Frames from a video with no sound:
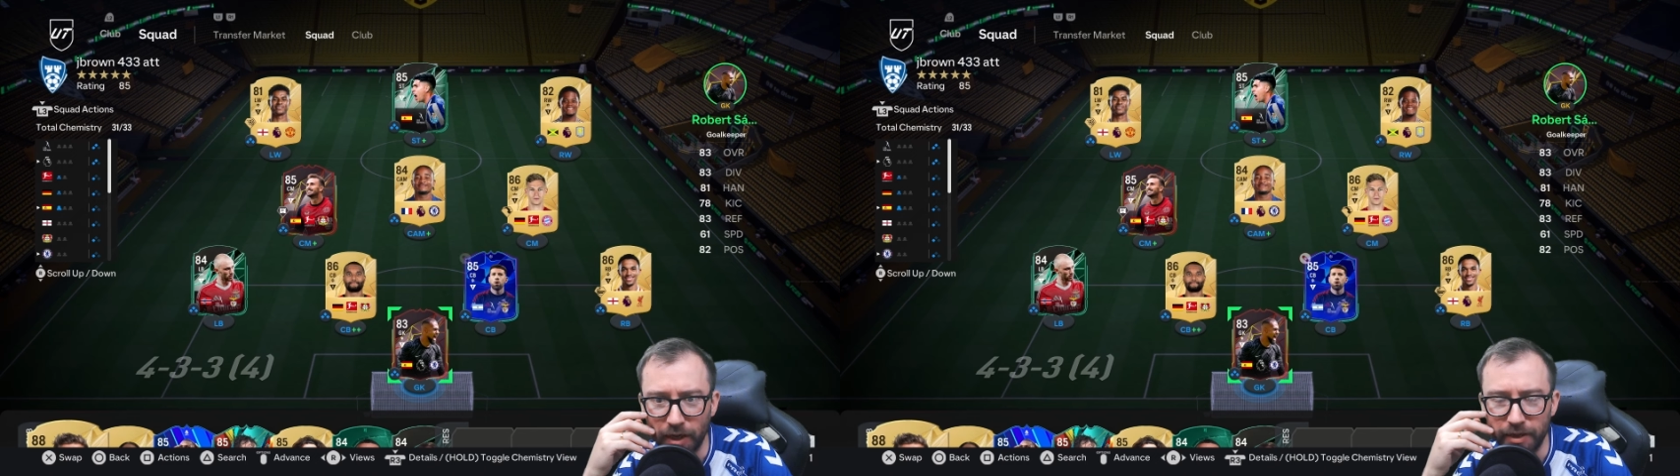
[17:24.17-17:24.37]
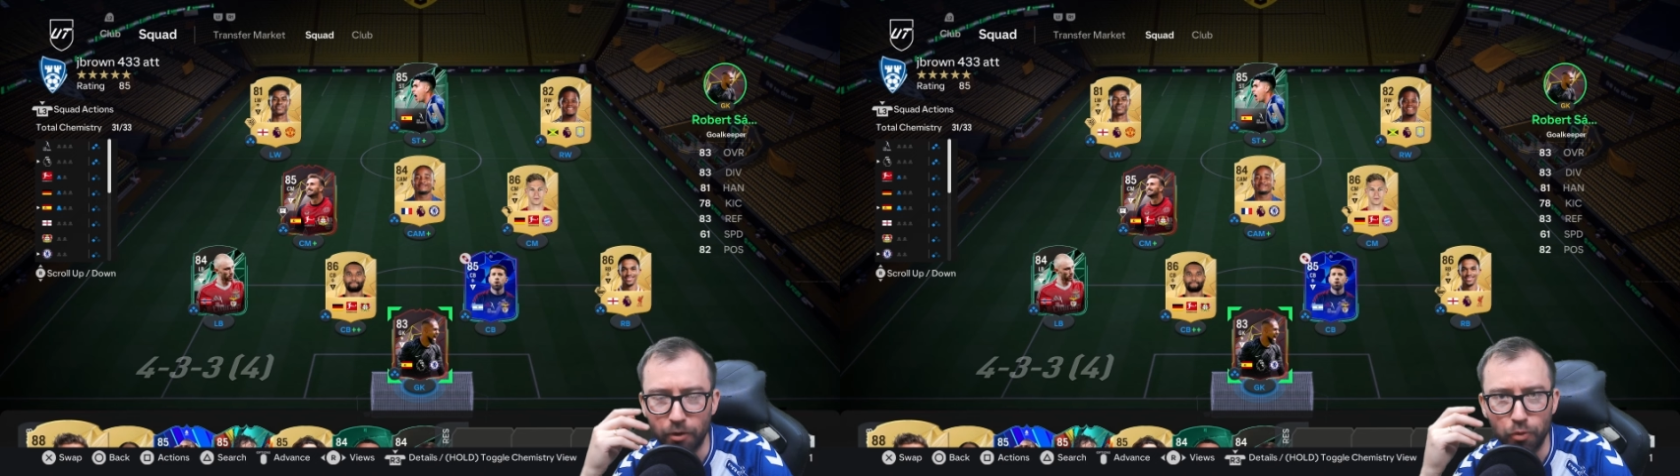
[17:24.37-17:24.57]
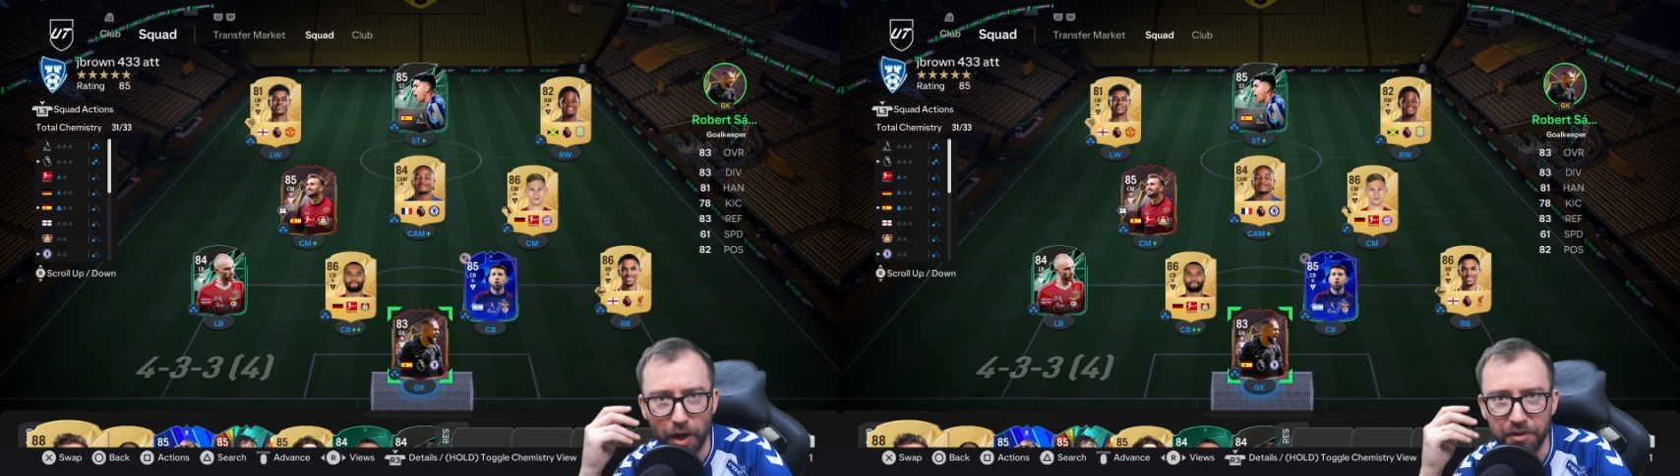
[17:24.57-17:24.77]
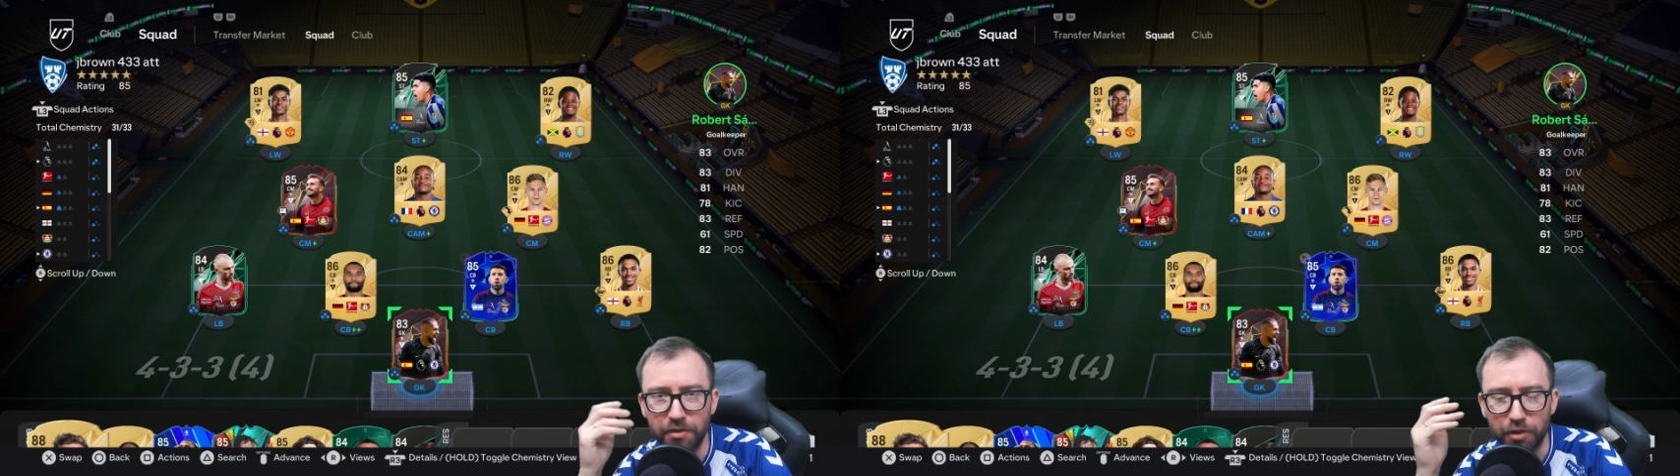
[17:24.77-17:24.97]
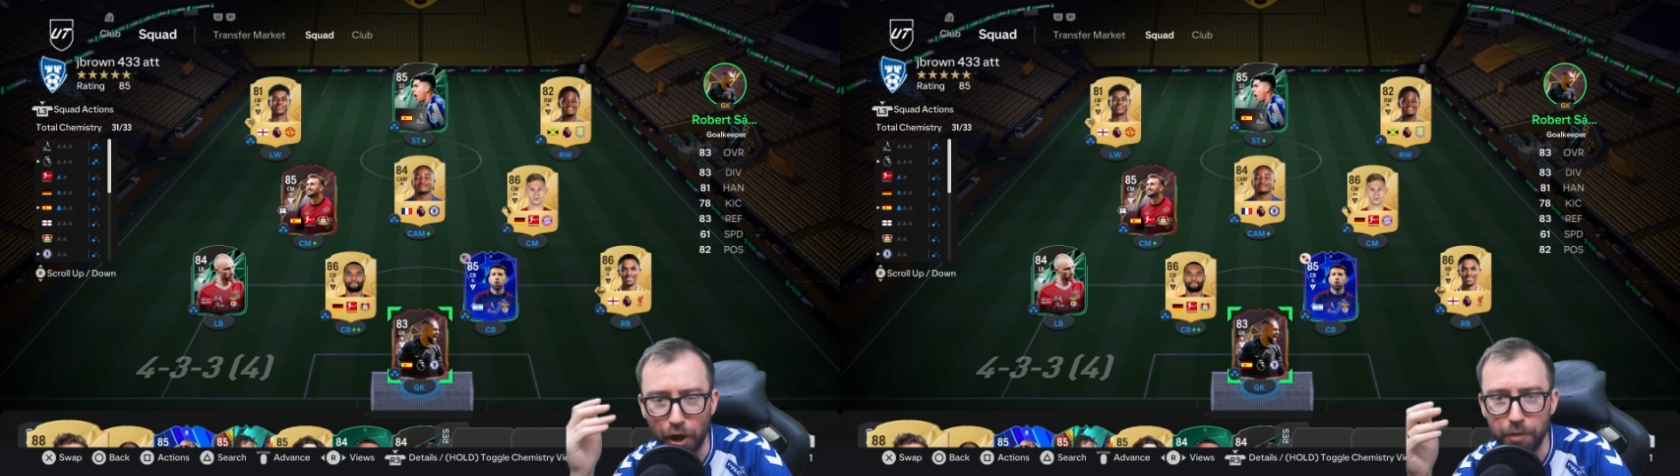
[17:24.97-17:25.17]
right
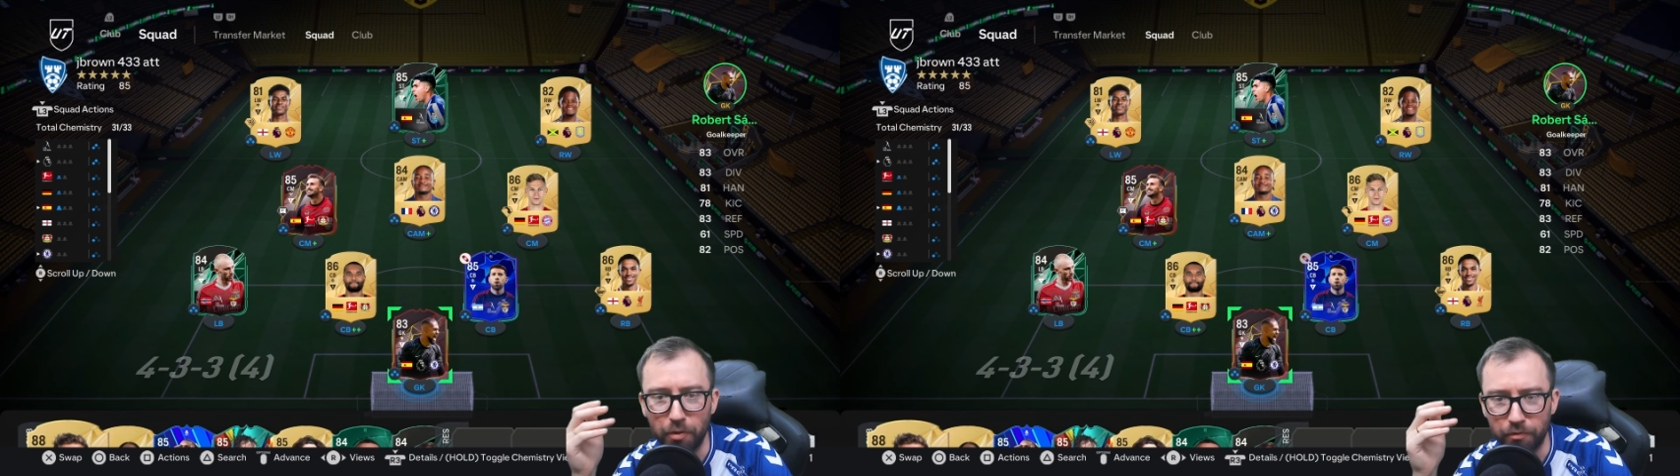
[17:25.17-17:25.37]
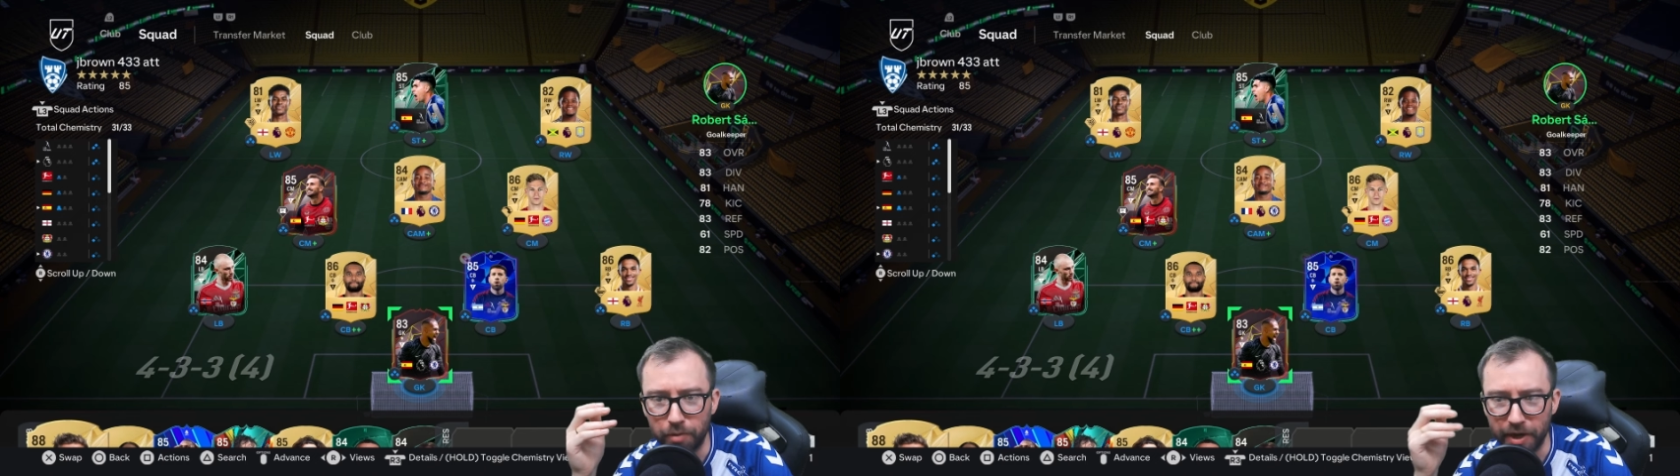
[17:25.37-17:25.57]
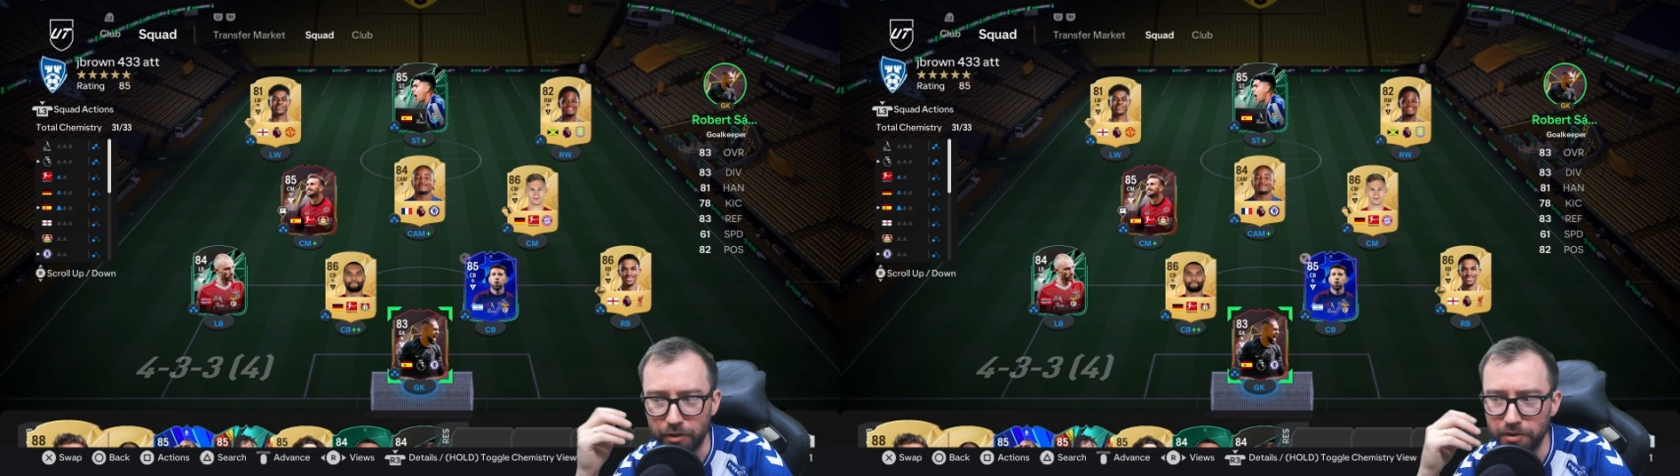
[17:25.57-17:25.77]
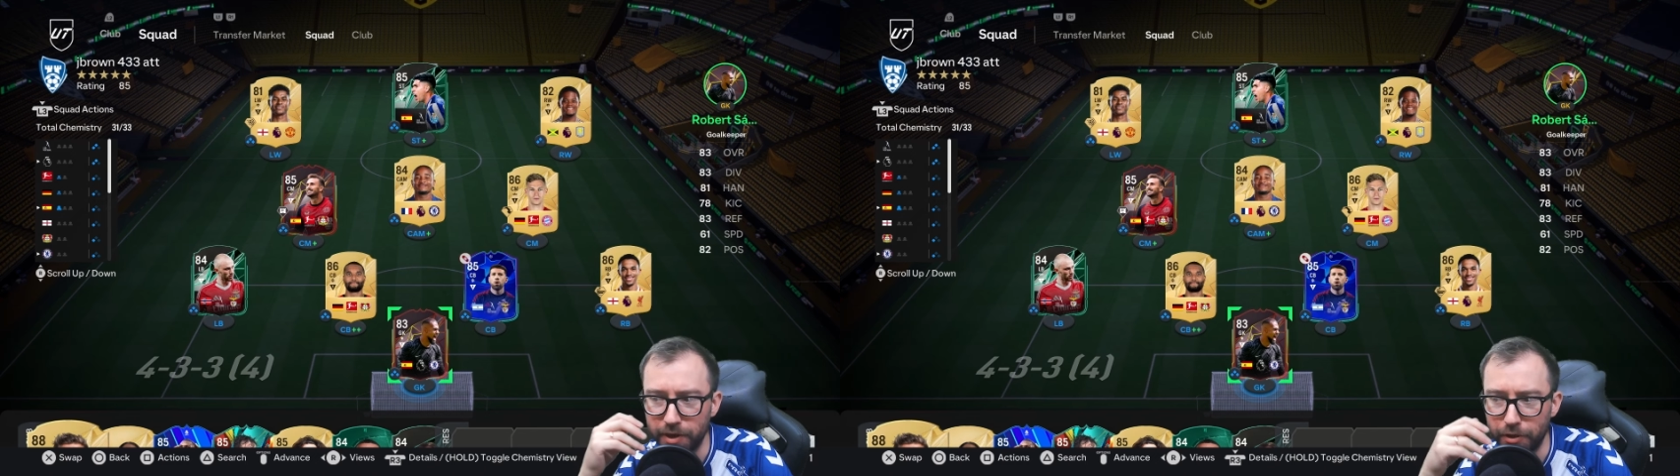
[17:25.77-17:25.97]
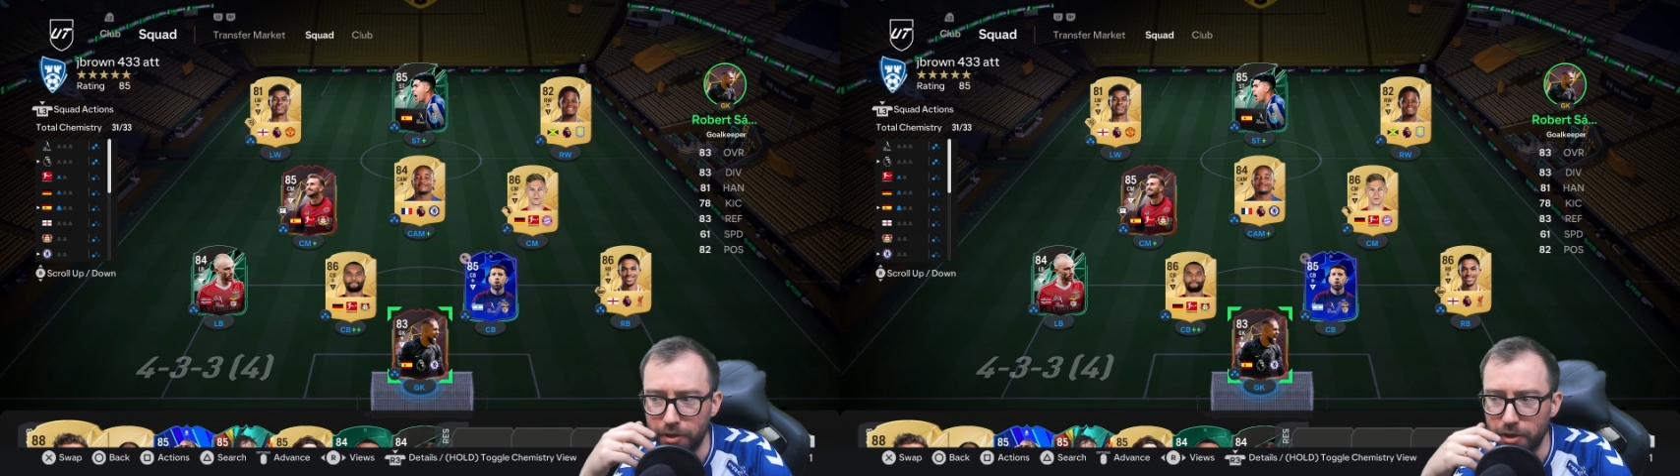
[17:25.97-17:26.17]
type of players
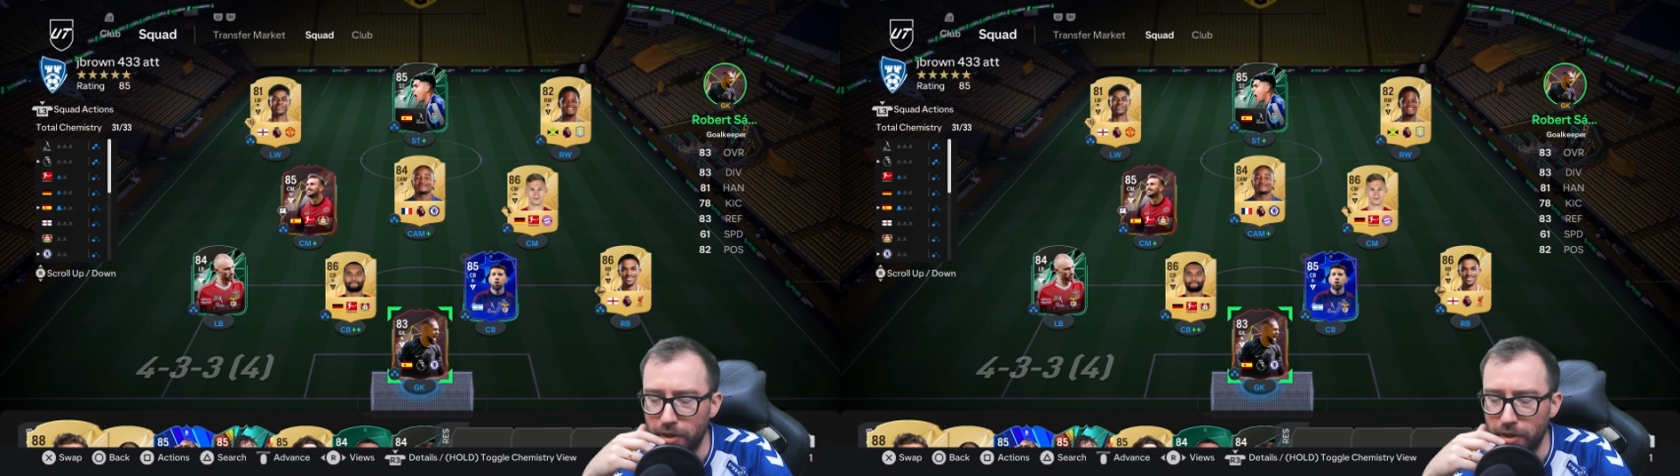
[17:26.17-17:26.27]
there.